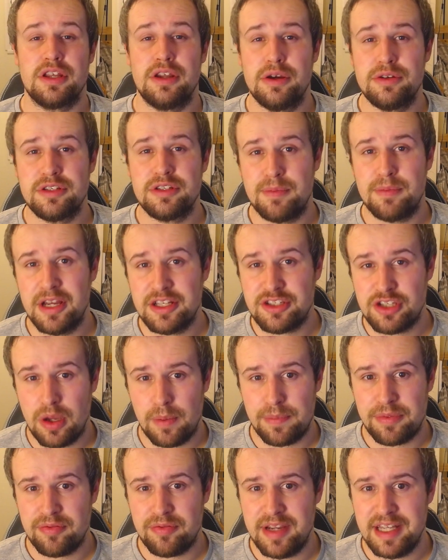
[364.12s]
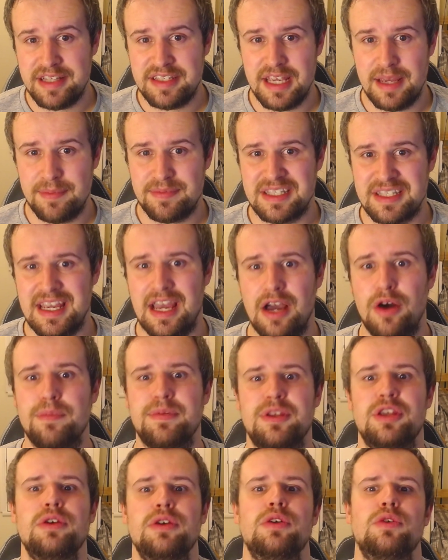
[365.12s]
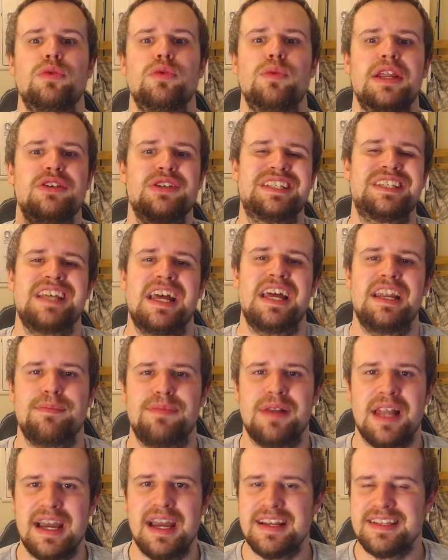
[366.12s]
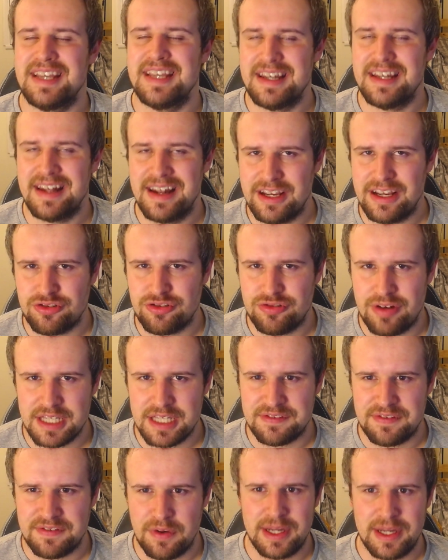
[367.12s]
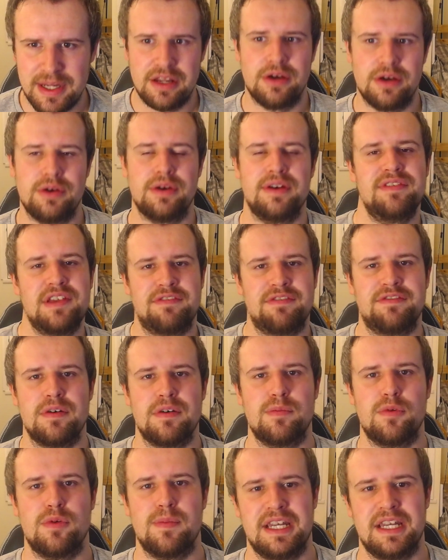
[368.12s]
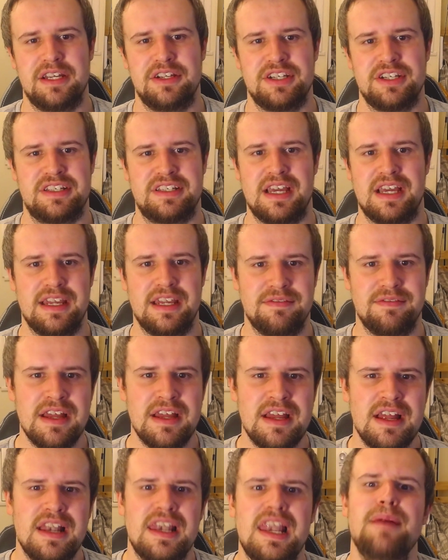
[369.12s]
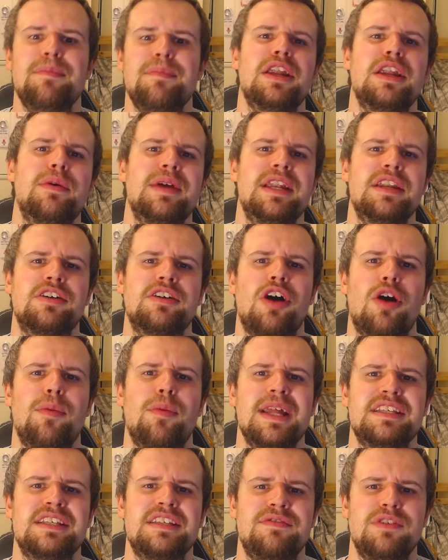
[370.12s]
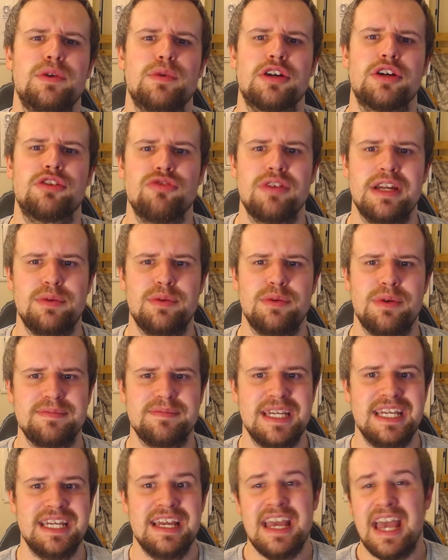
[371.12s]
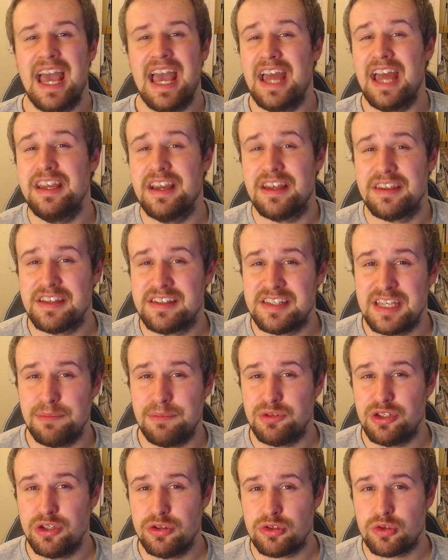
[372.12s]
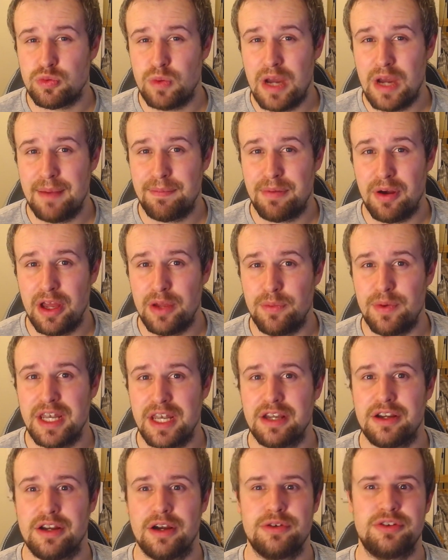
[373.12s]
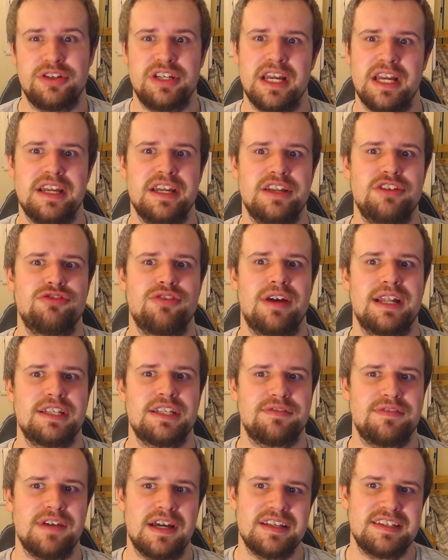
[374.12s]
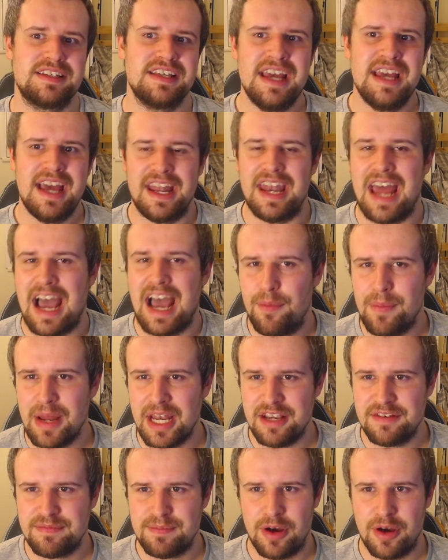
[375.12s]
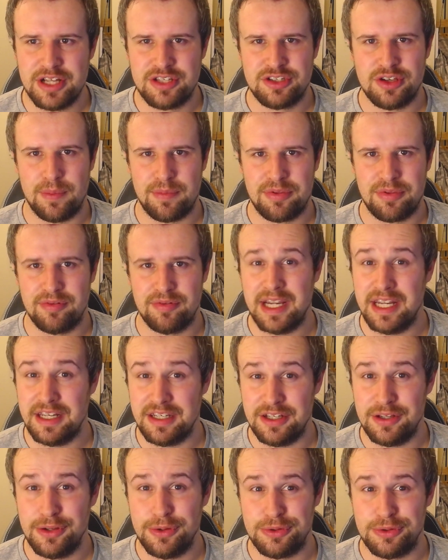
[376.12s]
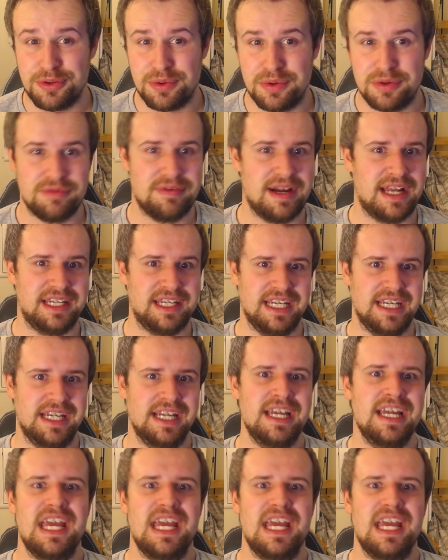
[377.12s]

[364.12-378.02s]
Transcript: So those are my top 3 tips to help you when you're selling players in the next transfer window of your Football Manager save. Let me know in the comments if you agree with me, any other tips you swear by when negotiating transfers, and how many of my top 3 do you do already.